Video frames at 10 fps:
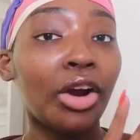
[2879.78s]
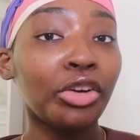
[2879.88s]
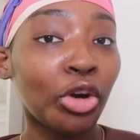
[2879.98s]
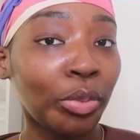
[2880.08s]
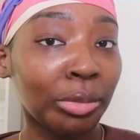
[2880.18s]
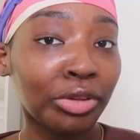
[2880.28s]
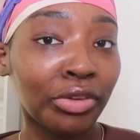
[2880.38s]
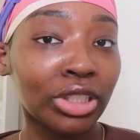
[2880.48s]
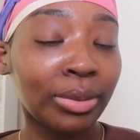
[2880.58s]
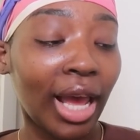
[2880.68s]
already opened up the
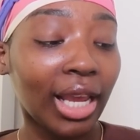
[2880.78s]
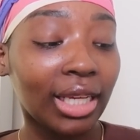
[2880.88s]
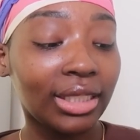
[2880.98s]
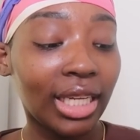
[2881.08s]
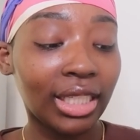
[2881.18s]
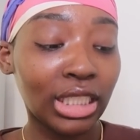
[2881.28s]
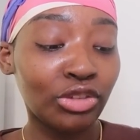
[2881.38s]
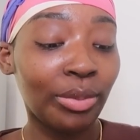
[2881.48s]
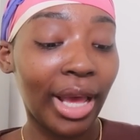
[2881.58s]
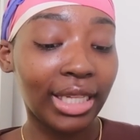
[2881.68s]
first package and this is
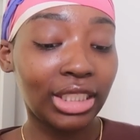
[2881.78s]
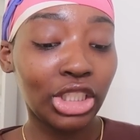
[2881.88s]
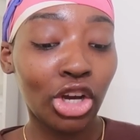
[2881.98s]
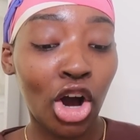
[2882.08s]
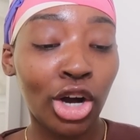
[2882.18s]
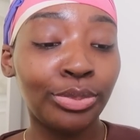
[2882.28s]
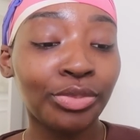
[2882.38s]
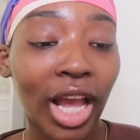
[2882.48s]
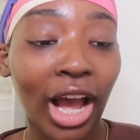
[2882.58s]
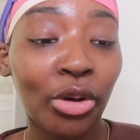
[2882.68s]
from etsy y'all
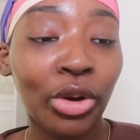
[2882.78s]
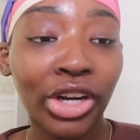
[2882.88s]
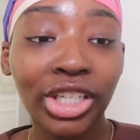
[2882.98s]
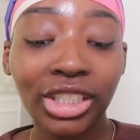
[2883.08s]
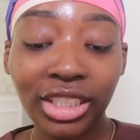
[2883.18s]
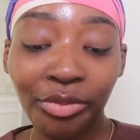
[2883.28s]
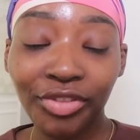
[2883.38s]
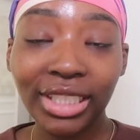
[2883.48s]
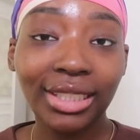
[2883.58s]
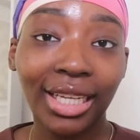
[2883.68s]
i ordered some
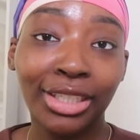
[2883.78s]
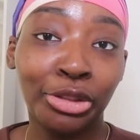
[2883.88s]
vca